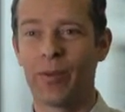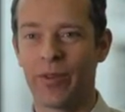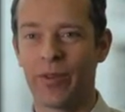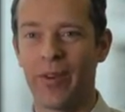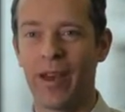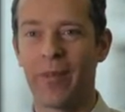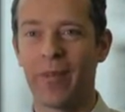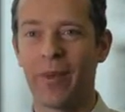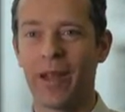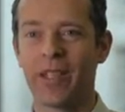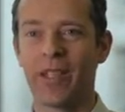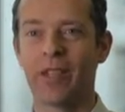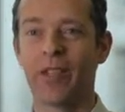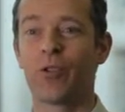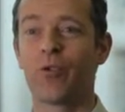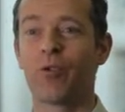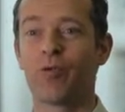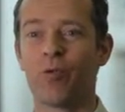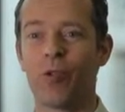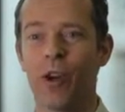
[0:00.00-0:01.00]
with fan
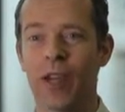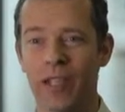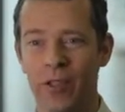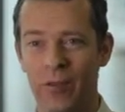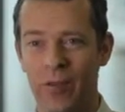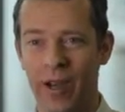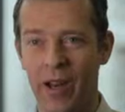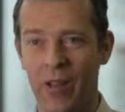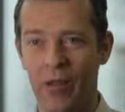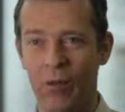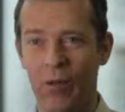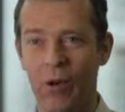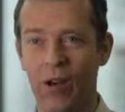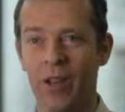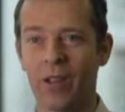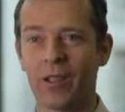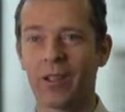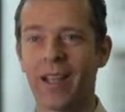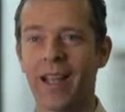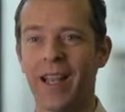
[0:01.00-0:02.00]
bases right around the
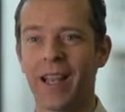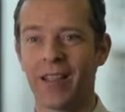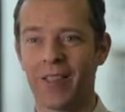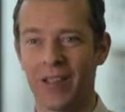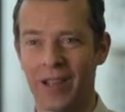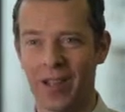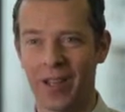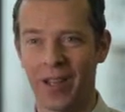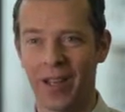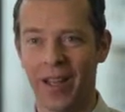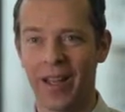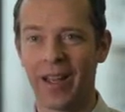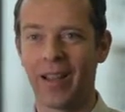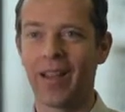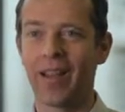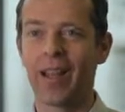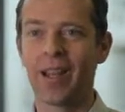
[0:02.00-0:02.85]
world instantly.